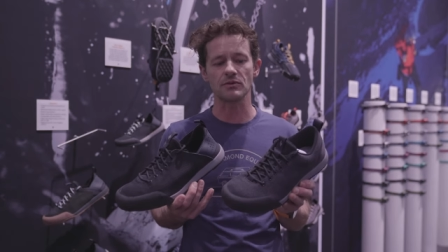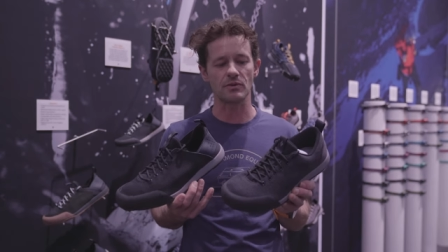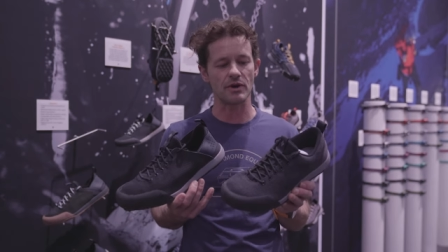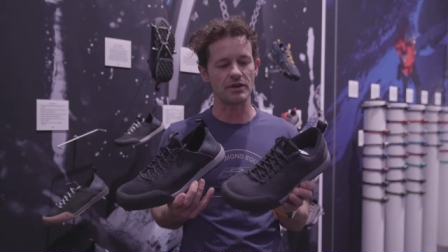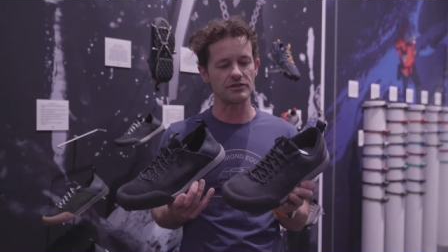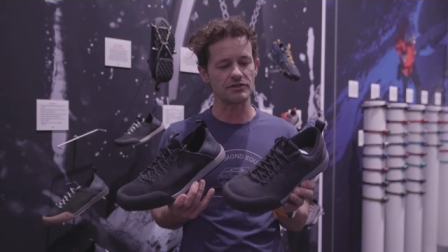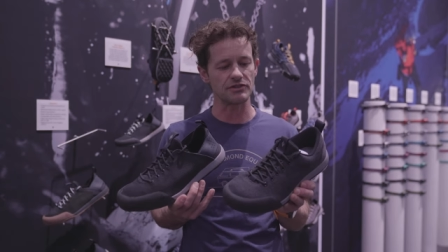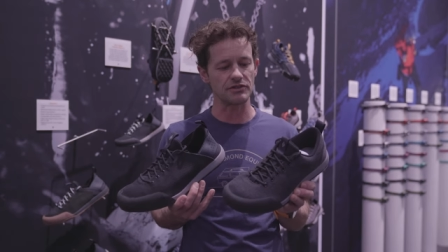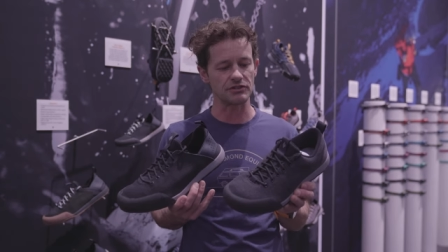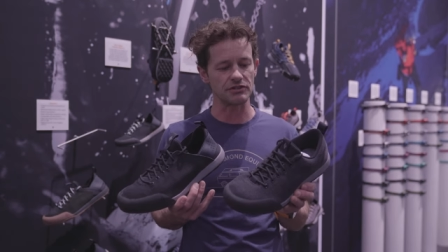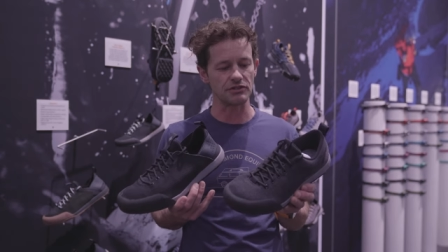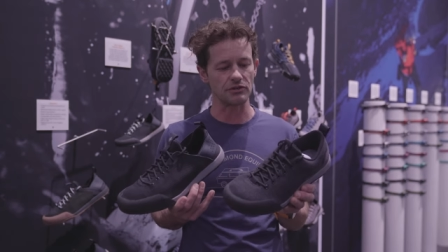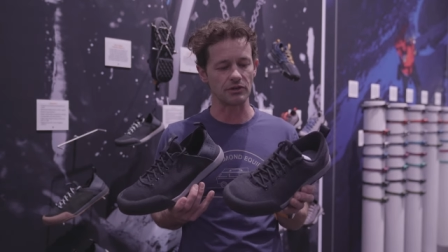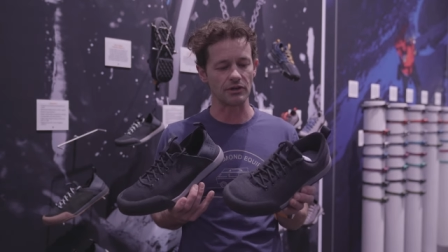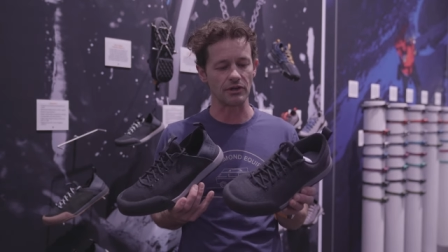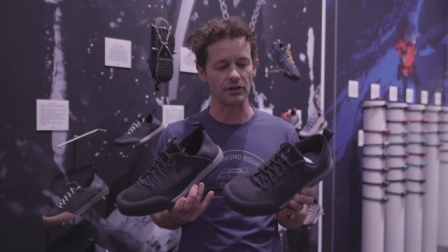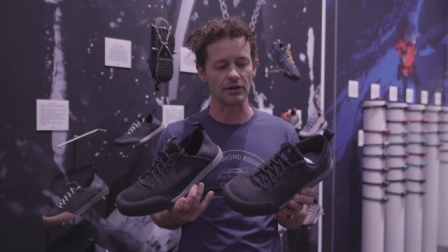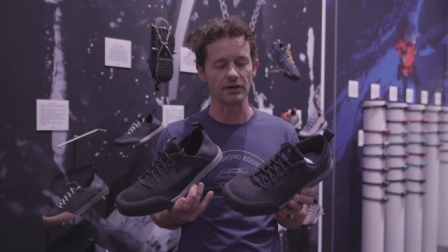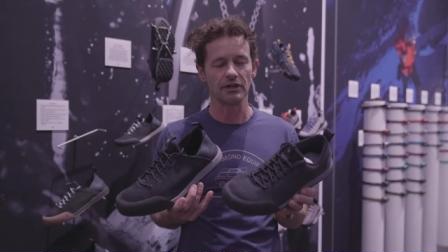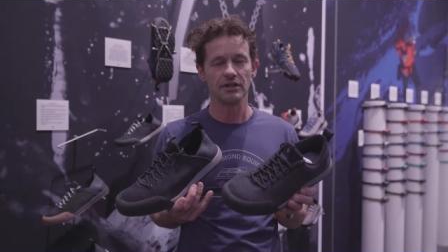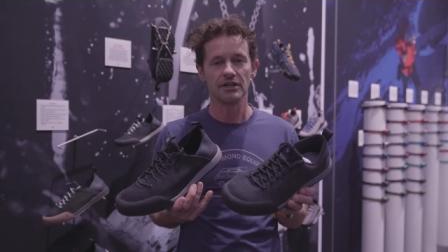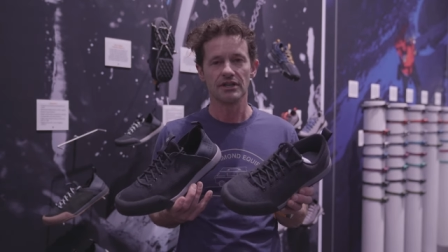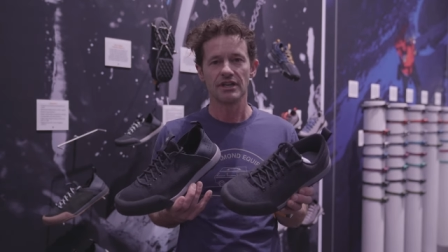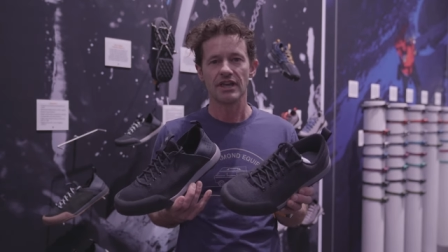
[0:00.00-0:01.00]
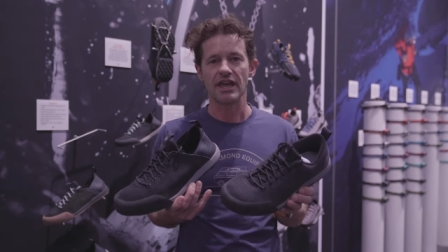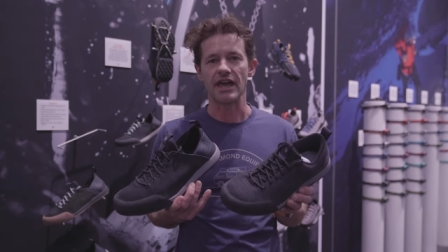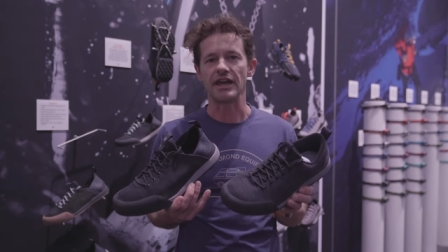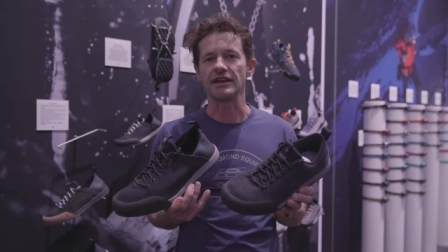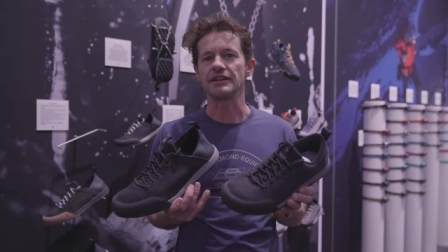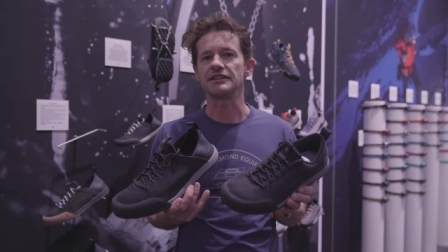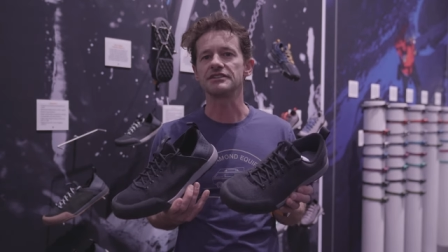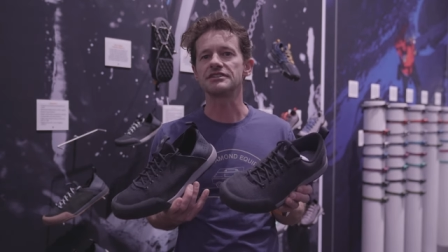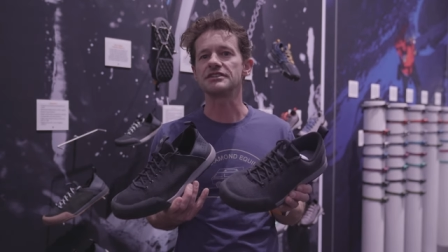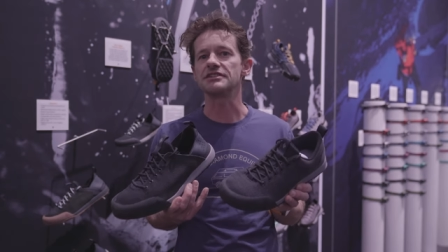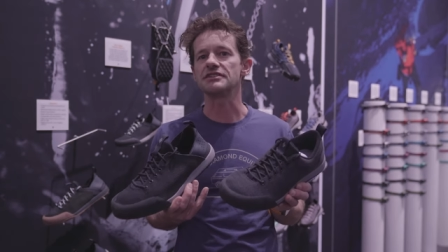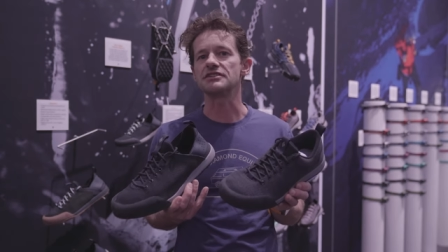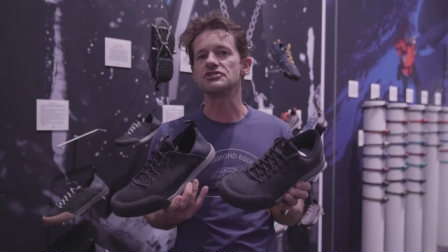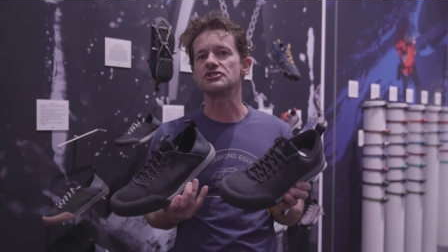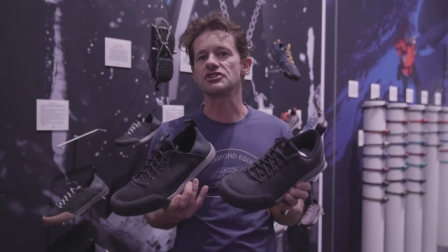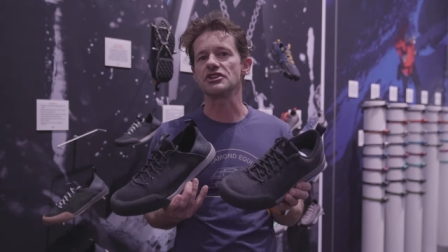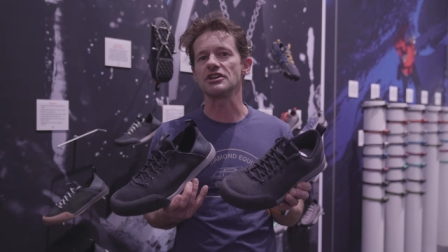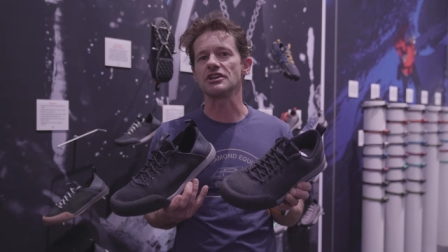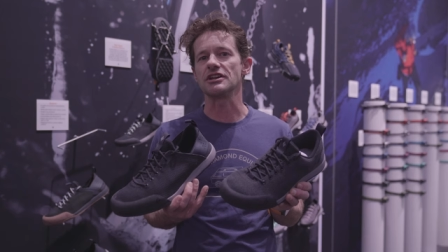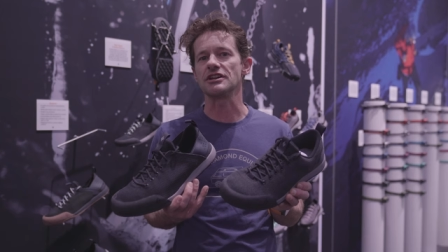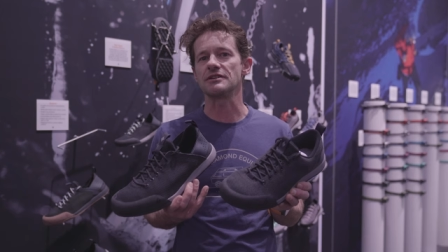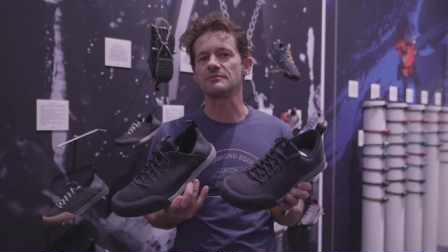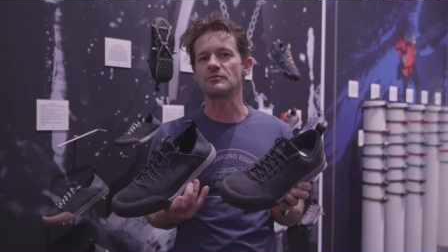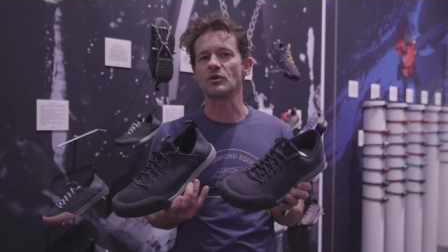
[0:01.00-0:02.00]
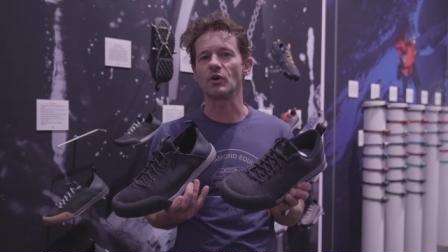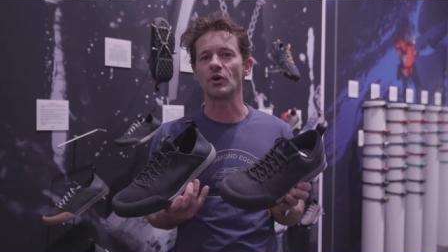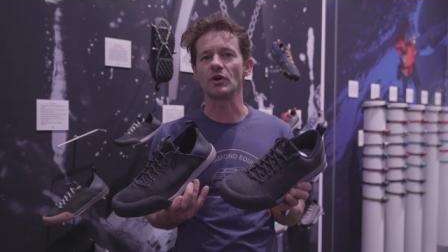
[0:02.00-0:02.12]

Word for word: whether you're headed to the gym